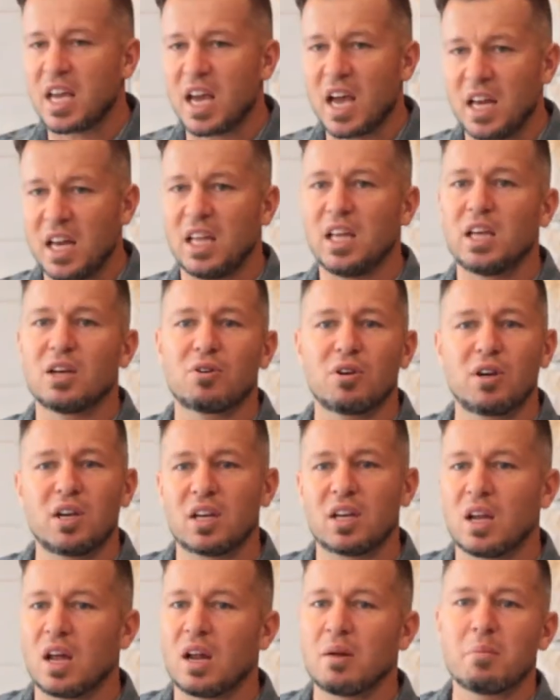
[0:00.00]
any
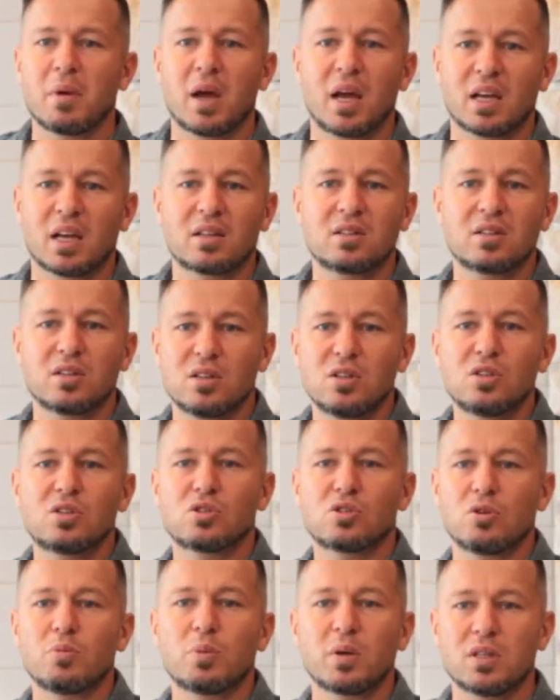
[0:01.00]
ingredient and make
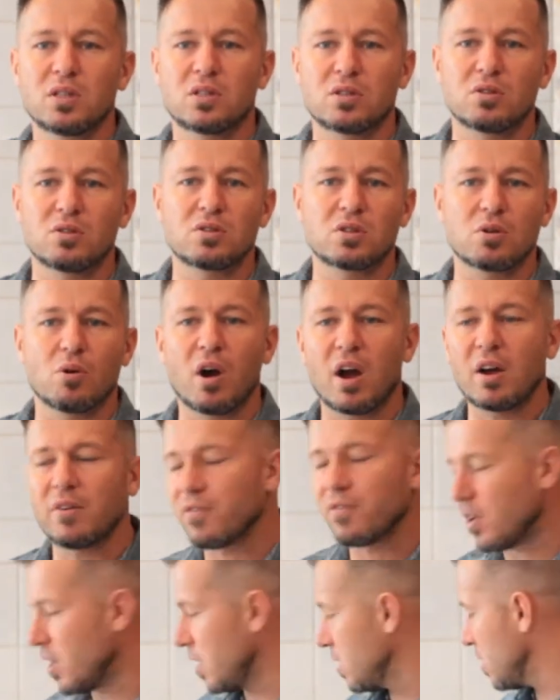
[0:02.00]
soup into. So I
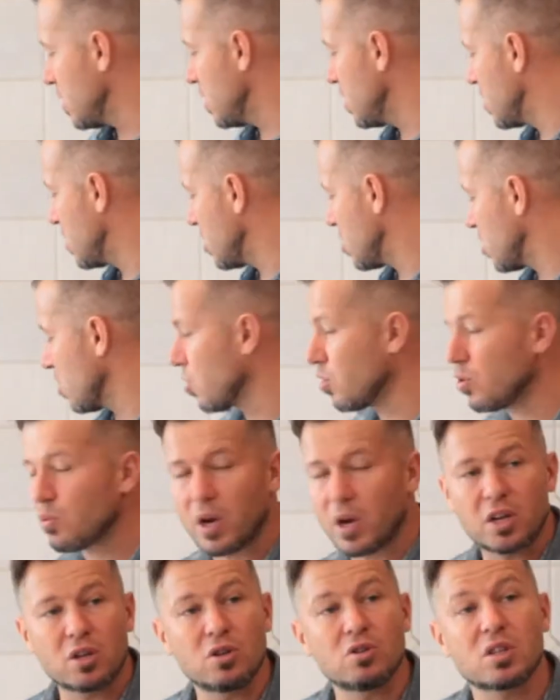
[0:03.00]
find this is just a good way
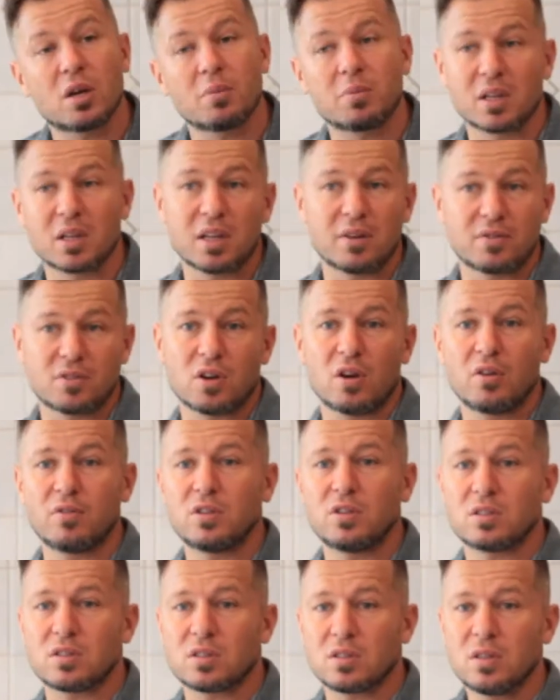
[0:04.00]
to use up your
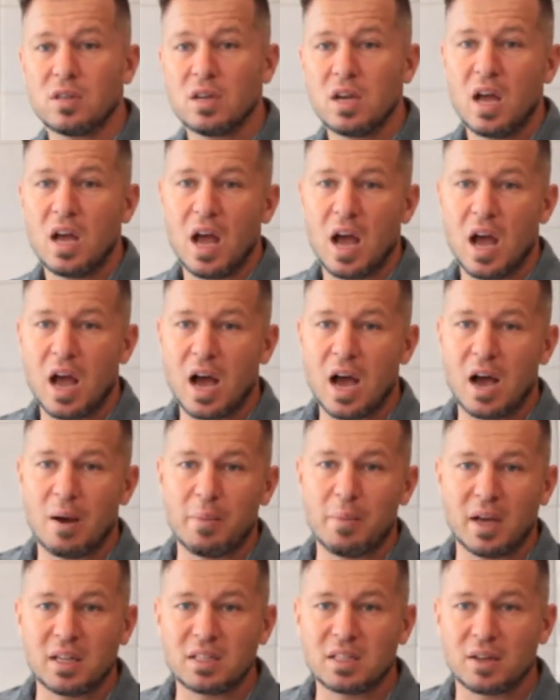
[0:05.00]
leftovers
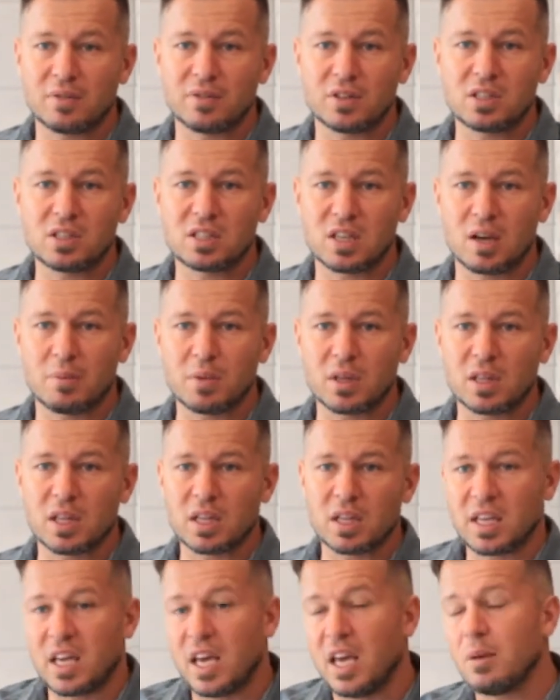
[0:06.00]
and definitely something
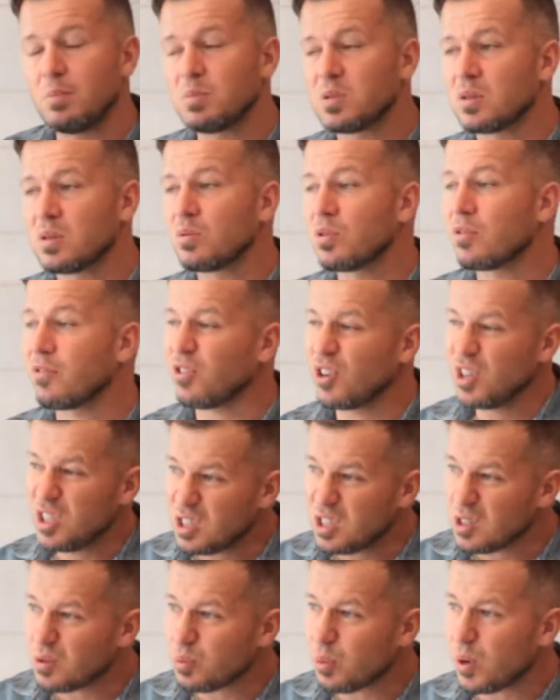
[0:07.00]
that keeps,
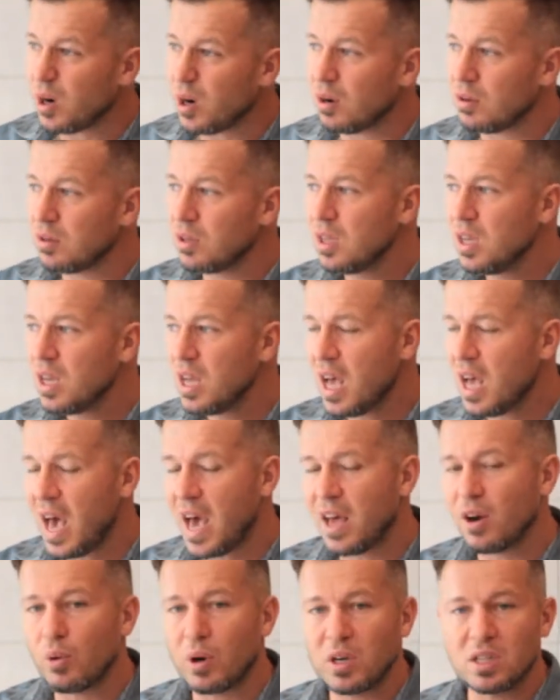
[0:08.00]
freezes well,
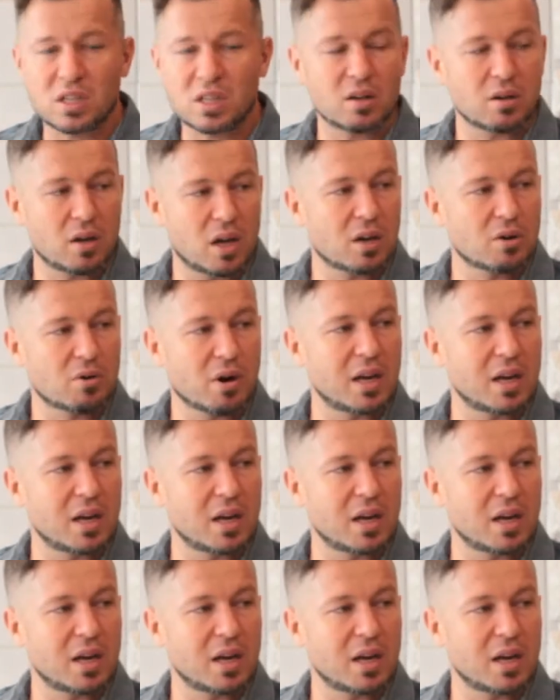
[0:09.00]
and always a great